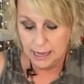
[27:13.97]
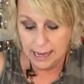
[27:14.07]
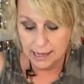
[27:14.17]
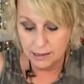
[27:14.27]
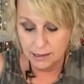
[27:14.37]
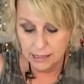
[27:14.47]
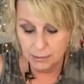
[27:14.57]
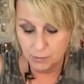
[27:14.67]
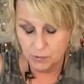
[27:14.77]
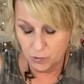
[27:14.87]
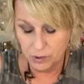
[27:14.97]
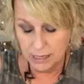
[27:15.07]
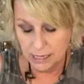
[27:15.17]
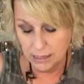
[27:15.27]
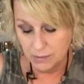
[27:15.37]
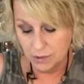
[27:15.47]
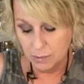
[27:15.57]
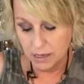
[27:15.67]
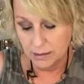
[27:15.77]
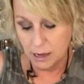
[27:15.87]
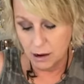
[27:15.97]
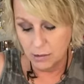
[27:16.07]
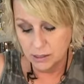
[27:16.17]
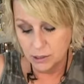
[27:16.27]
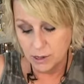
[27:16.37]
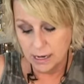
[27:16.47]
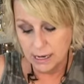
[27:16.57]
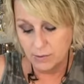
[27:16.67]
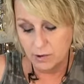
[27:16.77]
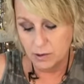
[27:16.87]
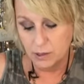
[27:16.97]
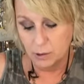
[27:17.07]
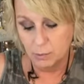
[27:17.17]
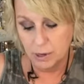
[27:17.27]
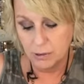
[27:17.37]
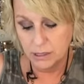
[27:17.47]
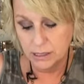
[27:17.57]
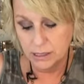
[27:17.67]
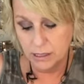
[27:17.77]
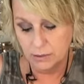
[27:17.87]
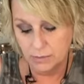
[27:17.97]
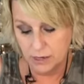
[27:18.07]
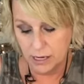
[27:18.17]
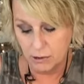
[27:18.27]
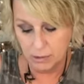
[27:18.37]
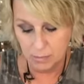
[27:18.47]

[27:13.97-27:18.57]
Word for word: And then before the end of the month, I always try to give you a little bonus video.